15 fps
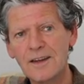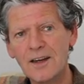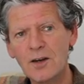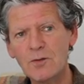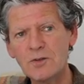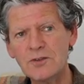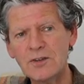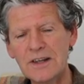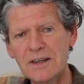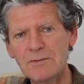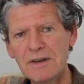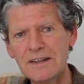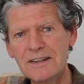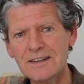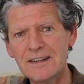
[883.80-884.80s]
I would
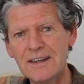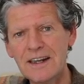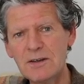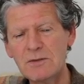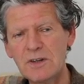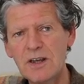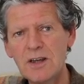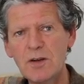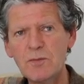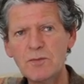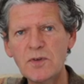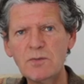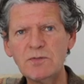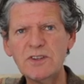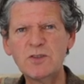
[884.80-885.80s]
recommend it to anyone.
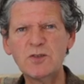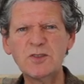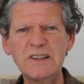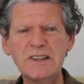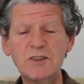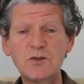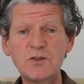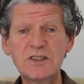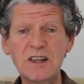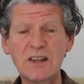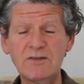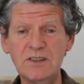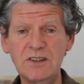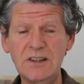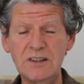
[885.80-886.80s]
Probably don't need to do
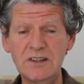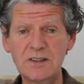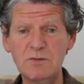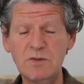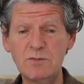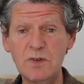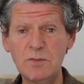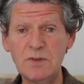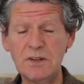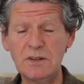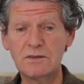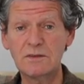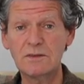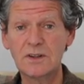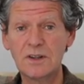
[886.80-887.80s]
7 years. I mean,
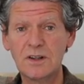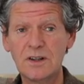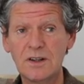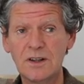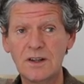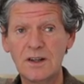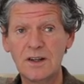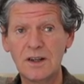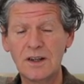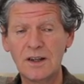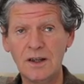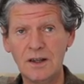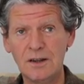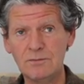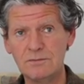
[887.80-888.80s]
maybe
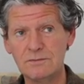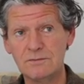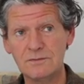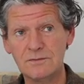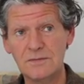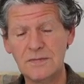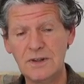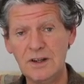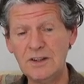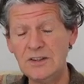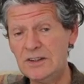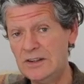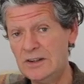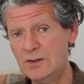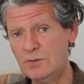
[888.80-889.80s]
a
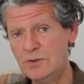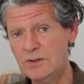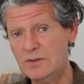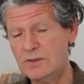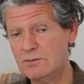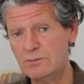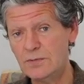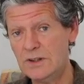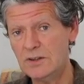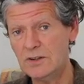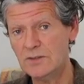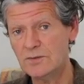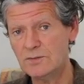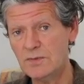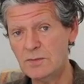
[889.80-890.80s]
year would be
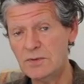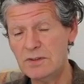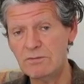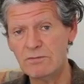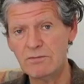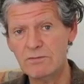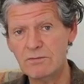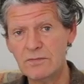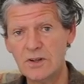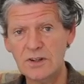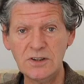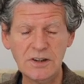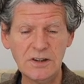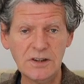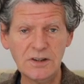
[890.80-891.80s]
enough. Maybe a
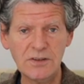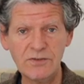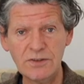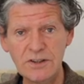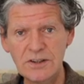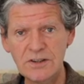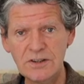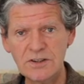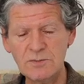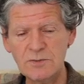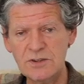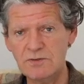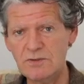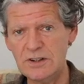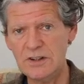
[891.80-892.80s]
year, 3 years.
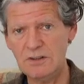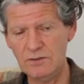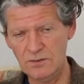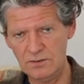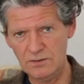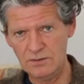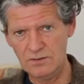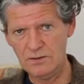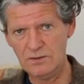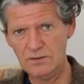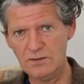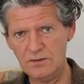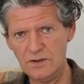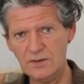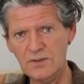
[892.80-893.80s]
It's a really
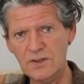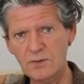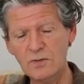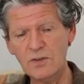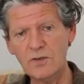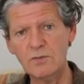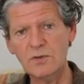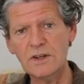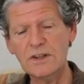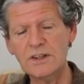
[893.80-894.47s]
lovely, worthwhile